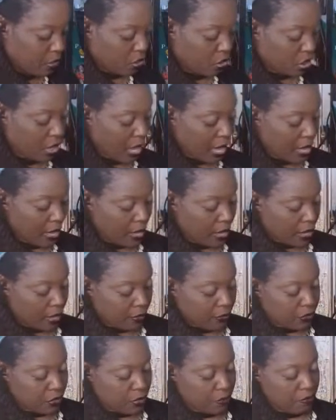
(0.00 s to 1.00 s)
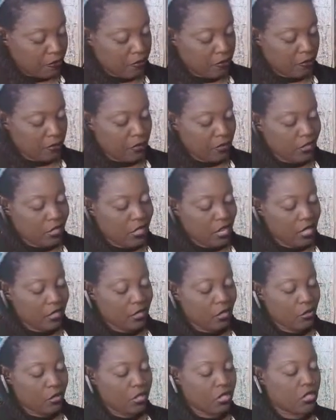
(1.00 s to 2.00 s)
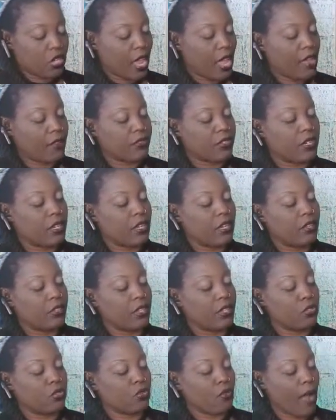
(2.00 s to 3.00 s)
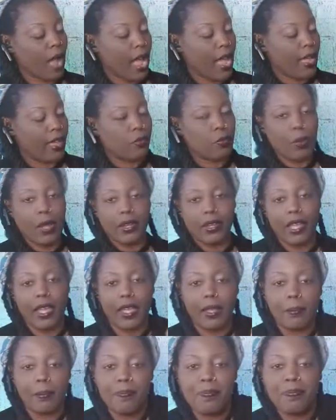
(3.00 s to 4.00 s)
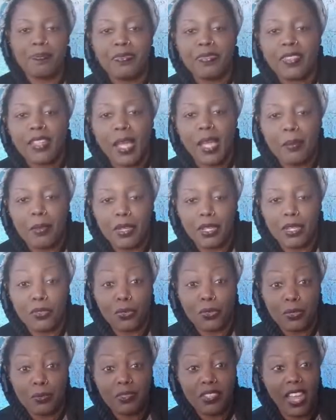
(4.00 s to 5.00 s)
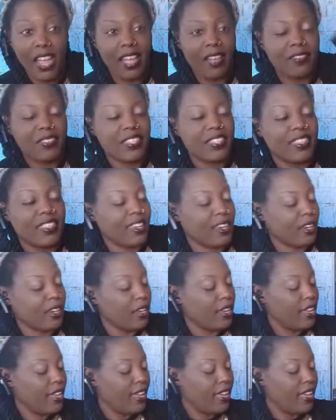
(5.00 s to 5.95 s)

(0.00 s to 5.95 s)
Chives. Should I throw these chives in there? They're dried. Why not? I'm gonna throw some chives in there.